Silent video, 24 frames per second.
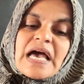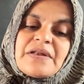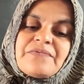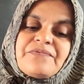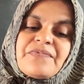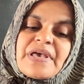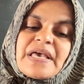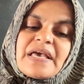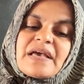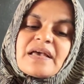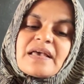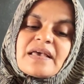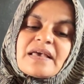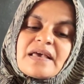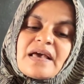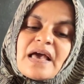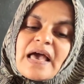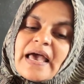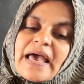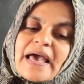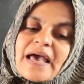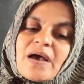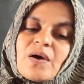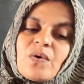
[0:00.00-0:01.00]
we
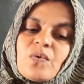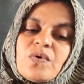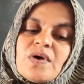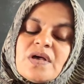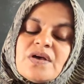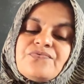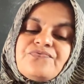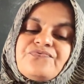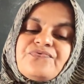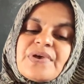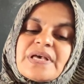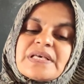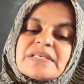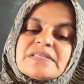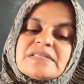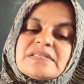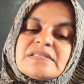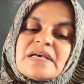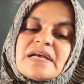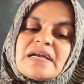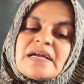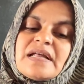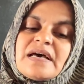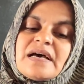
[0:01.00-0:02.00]
have fixed
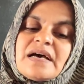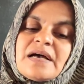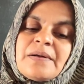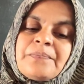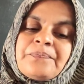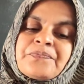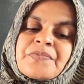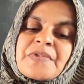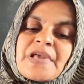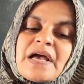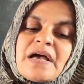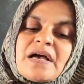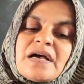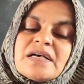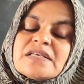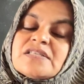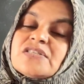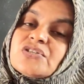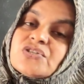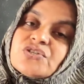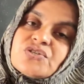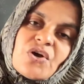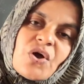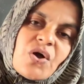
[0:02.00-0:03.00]

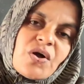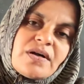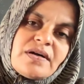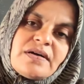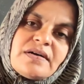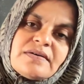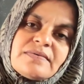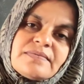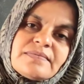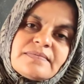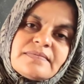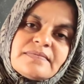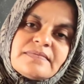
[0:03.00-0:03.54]
stock.